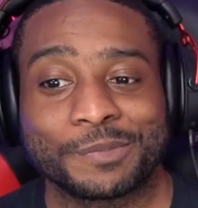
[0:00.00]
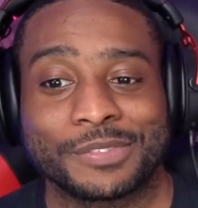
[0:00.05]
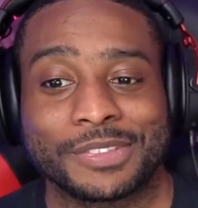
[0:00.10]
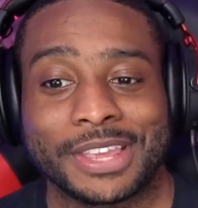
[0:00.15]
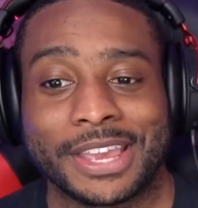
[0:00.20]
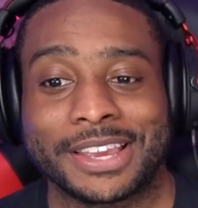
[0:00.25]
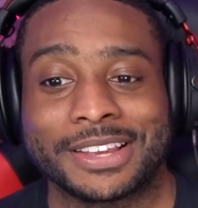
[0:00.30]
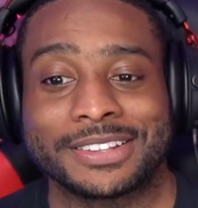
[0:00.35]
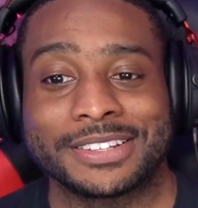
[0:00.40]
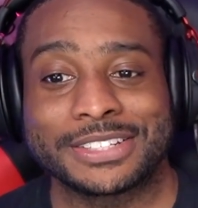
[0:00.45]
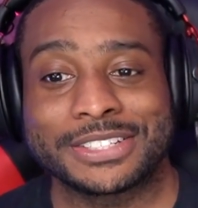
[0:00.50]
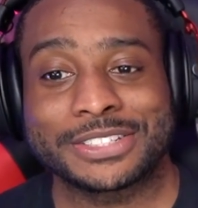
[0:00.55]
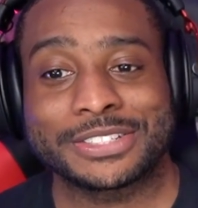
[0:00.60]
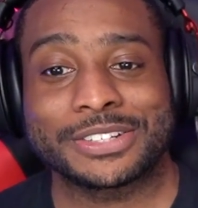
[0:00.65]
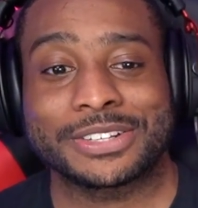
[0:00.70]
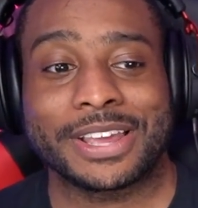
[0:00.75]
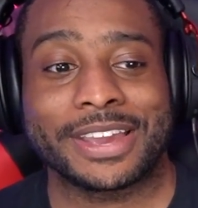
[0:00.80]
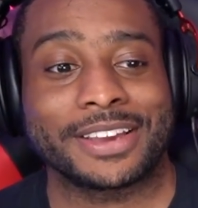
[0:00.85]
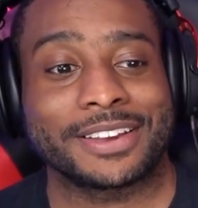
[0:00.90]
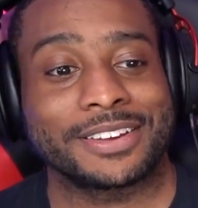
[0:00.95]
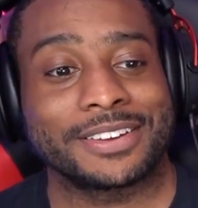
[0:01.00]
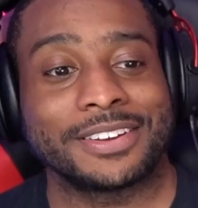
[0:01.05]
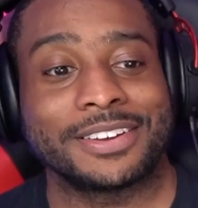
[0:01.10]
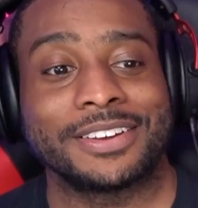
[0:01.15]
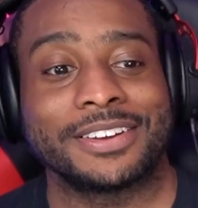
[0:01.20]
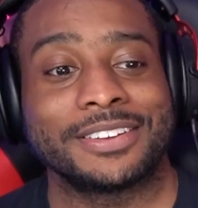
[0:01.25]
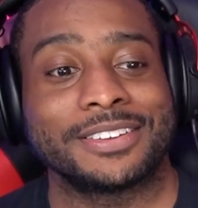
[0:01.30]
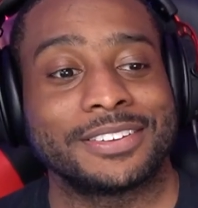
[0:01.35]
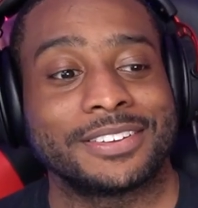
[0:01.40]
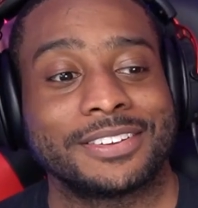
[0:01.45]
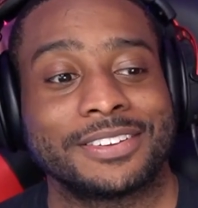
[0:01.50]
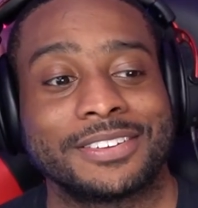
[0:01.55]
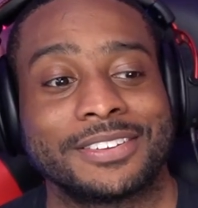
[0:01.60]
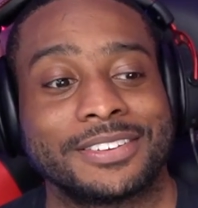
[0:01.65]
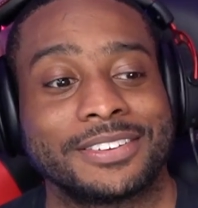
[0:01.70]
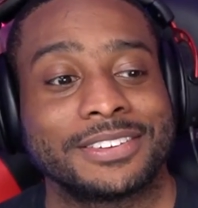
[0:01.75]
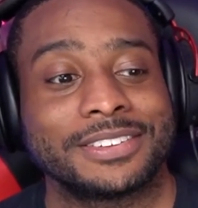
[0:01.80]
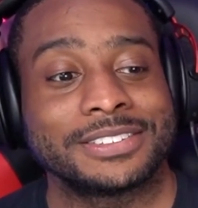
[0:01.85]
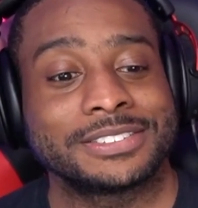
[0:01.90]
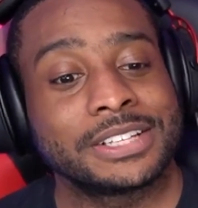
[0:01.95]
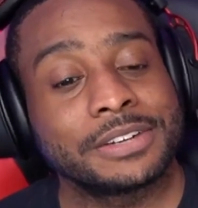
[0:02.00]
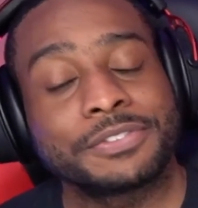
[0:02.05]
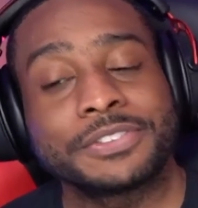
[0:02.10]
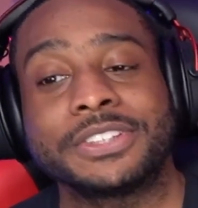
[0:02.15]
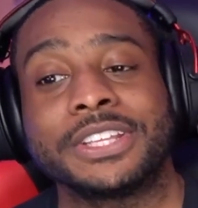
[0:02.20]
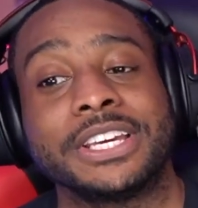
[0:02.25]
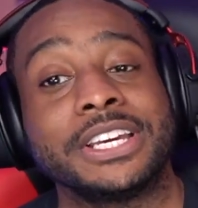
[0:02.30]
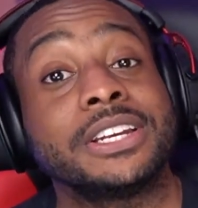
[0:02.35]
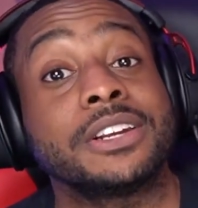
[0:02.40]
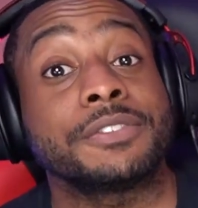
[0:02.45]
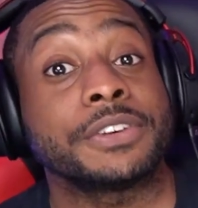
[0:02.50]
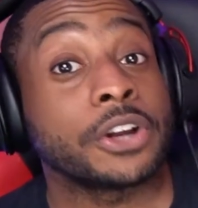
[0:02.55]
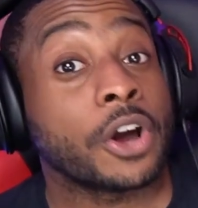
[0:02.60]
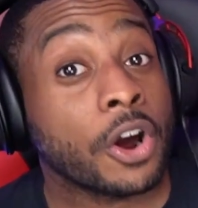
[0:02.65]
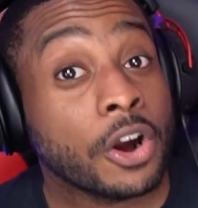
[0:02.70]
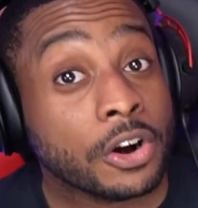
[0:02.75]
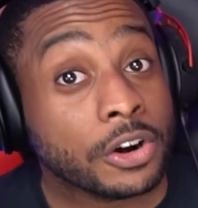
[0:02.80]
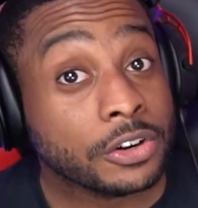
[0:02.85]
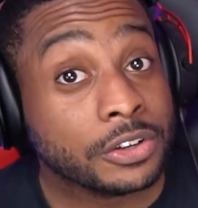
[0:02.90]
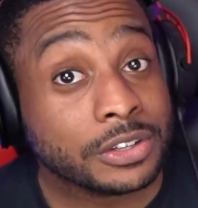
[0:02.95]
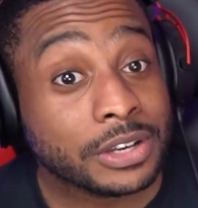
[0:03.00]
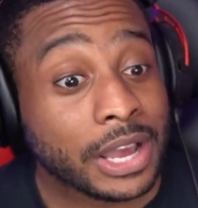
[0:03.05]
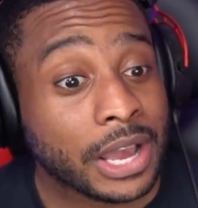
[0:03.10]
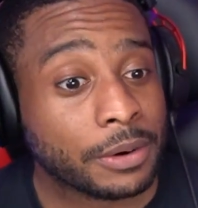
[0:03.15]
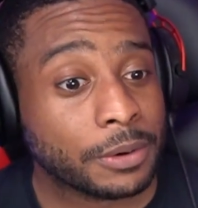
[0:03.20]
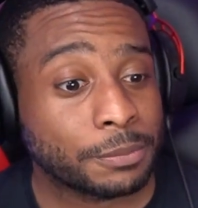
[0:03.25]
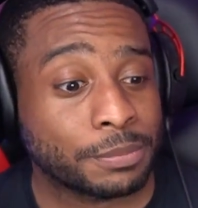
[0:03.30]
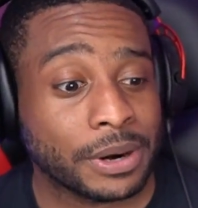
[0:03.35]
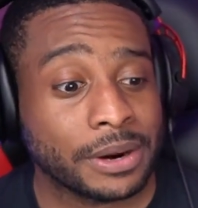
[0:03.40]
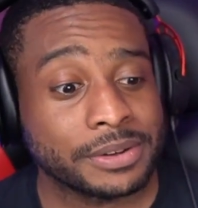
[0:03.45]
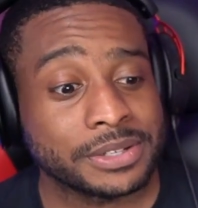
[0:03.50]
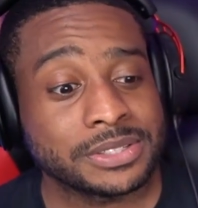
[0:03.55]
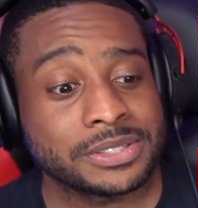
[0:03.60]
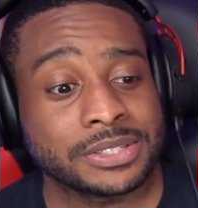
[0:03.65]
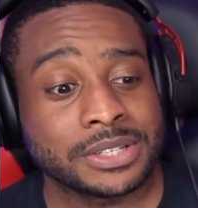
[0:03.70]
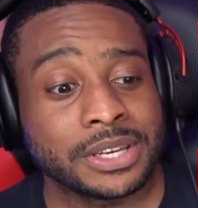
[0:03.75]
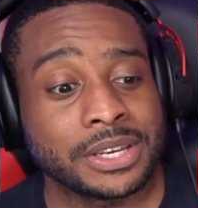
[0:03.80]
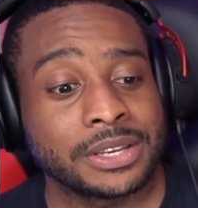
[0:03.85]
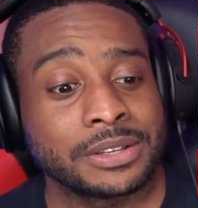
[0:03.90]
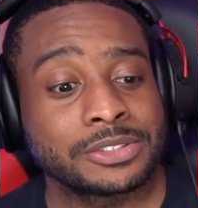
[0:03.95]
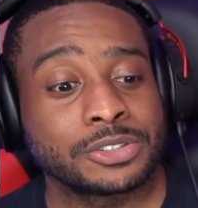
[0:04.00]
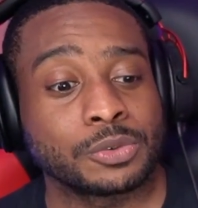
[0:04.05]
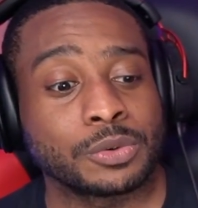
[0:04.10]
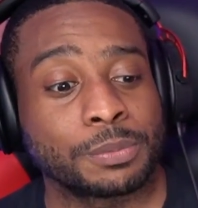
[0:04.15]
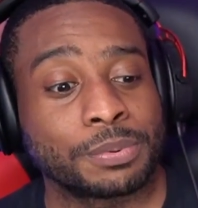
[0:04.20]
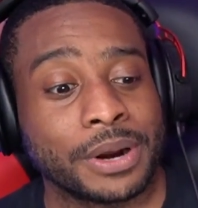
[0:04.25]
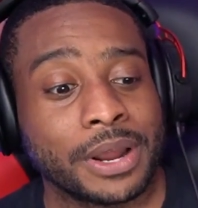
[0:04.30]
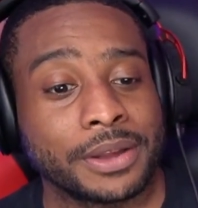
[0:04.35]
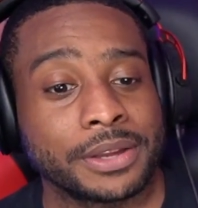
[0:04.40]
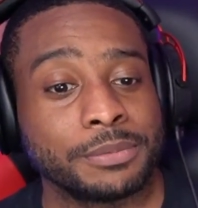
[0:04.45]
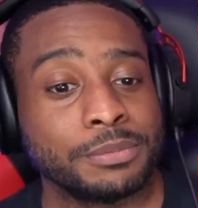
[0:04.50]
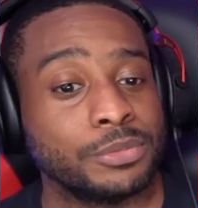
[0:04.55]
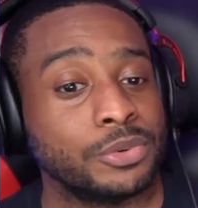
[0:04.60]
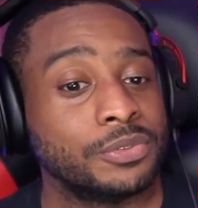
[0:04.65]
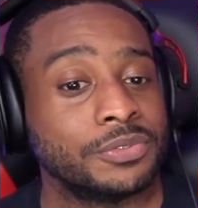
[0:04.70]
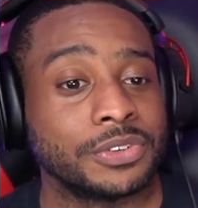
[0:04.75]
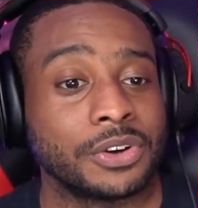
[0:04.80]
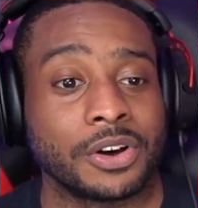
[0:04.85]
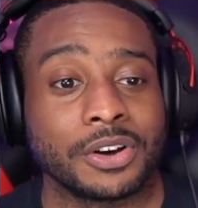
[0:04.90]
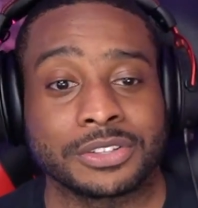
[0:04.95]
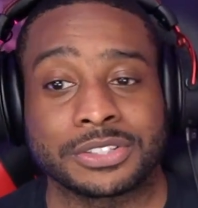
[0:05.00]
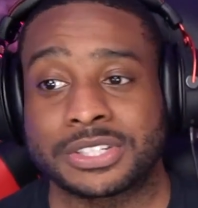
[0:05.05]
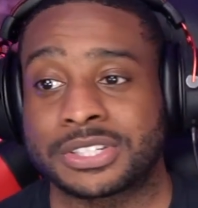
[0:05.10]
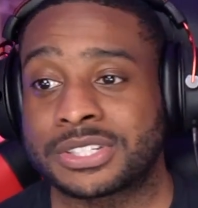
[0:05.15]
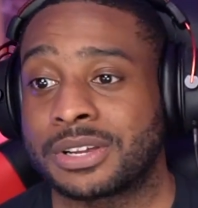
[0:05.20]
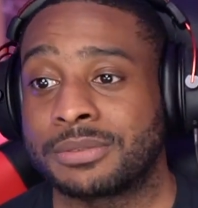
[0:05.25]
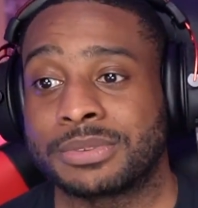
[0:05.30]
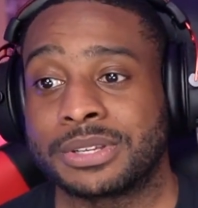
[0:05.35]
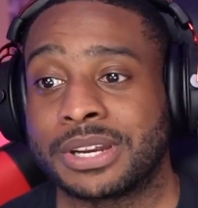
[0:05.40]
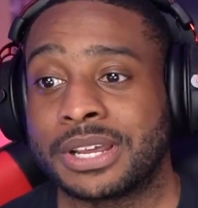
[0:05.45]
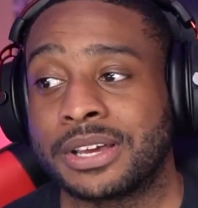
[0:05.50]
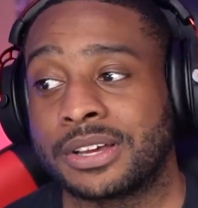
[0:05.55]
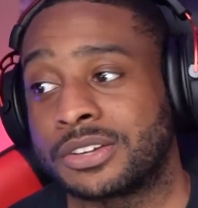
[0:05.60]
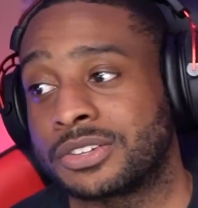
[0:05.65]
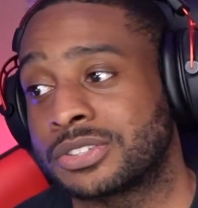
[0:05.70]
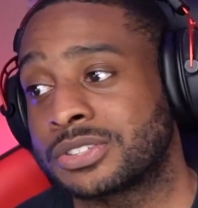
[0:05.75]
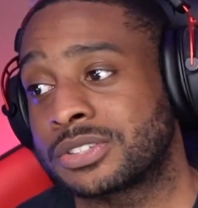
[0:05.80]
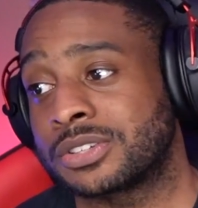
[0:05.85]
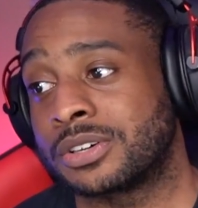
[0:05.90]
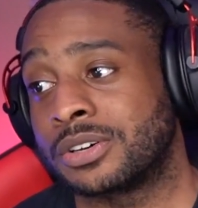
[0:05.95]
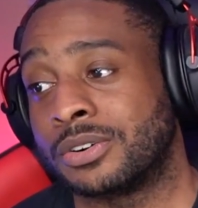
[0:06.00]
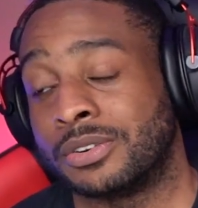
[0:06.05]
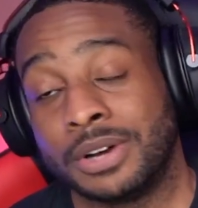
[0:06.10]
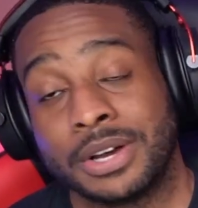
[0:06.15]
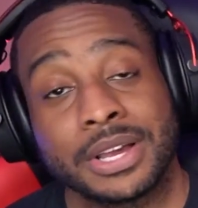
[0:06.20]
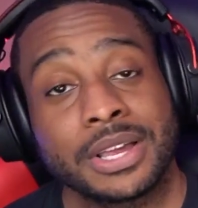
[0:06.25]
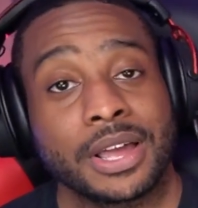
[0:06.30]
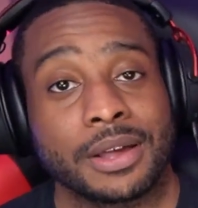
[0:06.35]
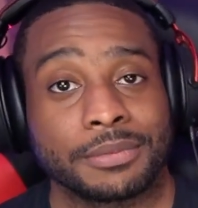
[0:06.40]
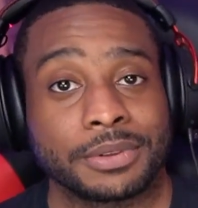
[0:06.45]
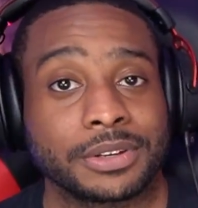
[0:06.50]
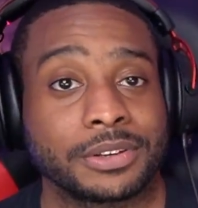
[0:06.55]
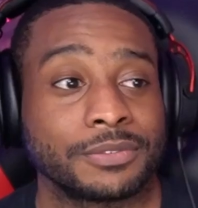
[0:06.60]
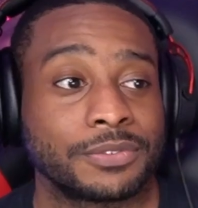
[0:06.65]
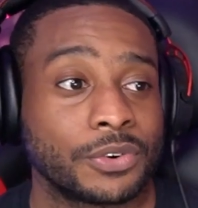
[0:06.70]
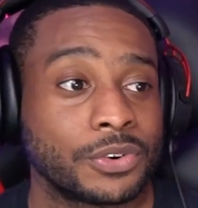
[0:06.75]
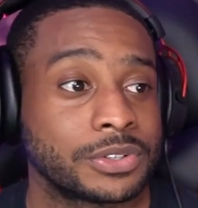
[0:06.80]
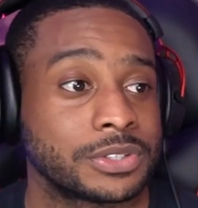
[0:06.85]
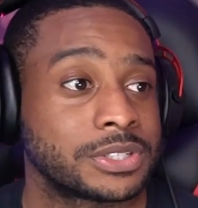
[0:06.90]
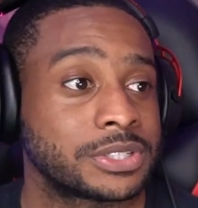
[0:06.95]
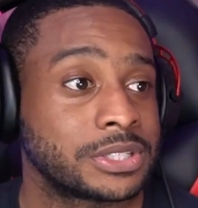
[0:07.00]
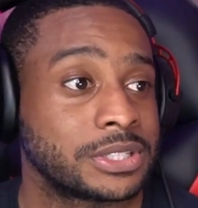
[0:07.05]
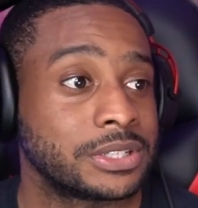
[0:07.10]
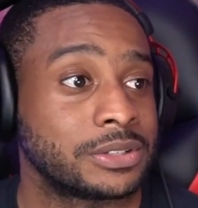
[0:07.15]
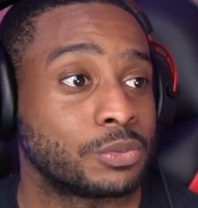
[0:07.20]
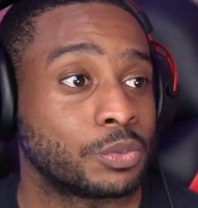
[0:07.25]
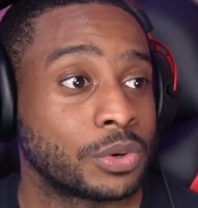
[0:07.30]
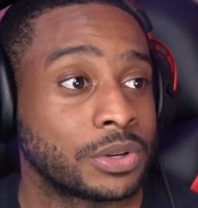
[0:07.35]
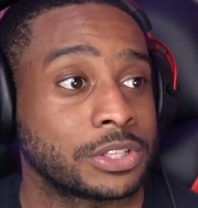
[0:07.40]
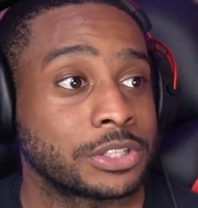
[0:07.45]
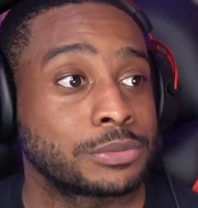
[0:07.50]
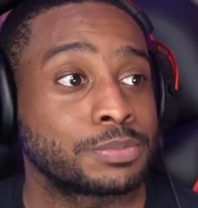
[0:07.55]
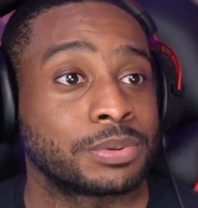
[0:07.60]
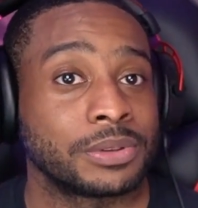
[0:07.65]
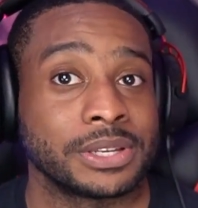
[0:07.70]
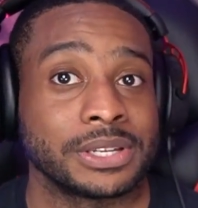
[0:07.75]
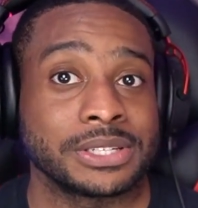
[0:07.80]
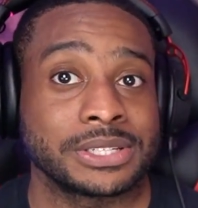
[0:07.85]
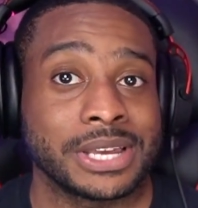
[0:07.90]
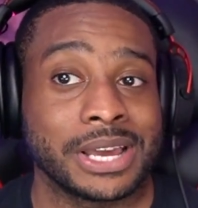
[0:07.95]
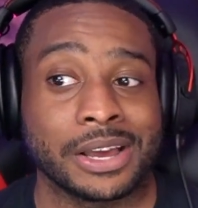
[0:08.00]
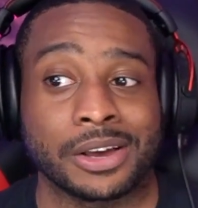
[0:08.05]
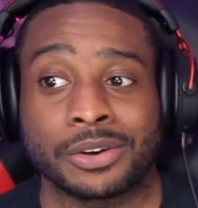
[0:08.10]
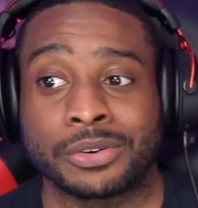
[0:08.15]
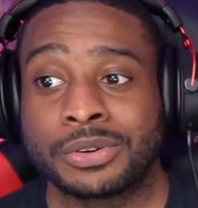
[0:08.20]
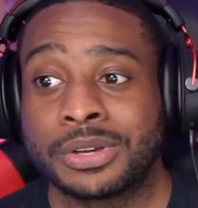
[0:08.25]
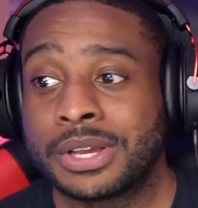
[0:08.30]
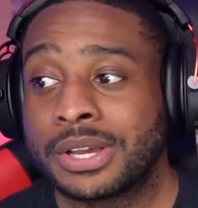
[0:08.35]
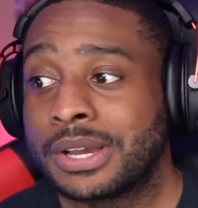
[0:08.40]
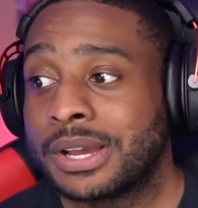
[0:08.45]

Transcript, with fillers: like this is like a it's definitely the end of an arc, I would probably say. So we're probably moving on to something else. So I'm looking forward to seeing where this plays out.